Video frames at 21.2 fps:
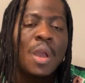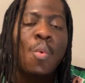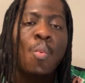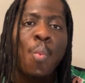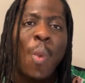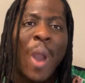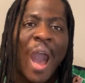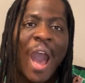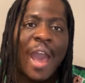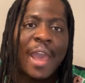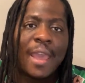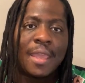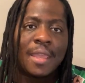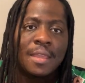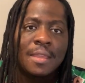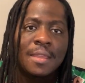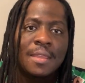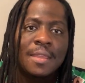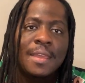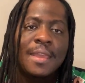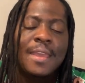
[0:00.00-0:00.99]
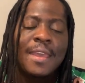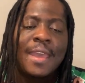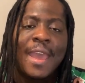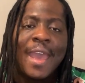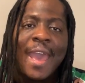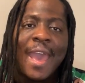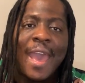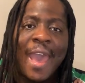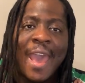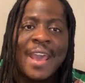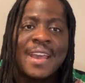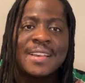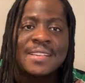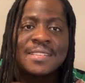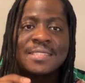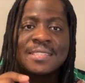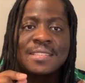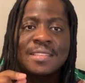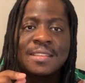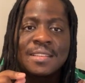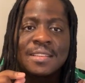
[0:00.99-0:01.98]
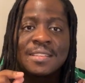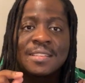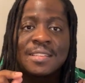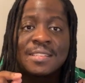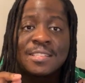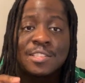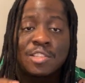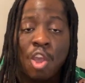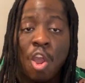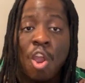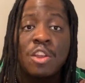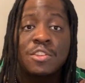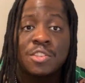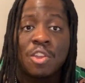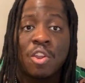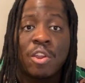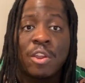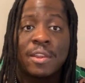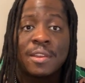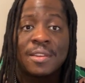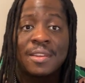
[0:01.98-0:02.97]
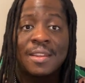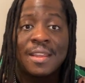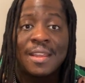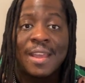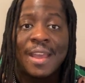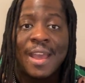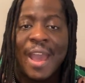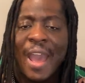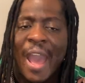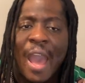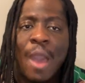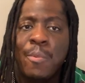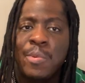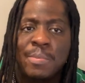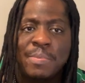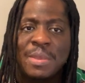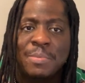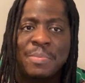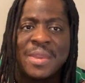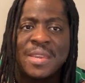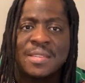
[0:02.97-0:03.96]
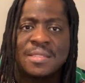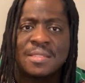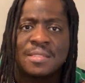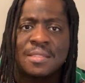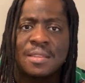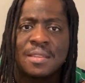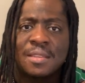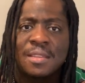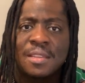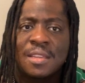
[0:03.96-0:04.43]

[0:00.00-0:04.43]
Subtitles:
Why? As Skarsgård, I would be pissed.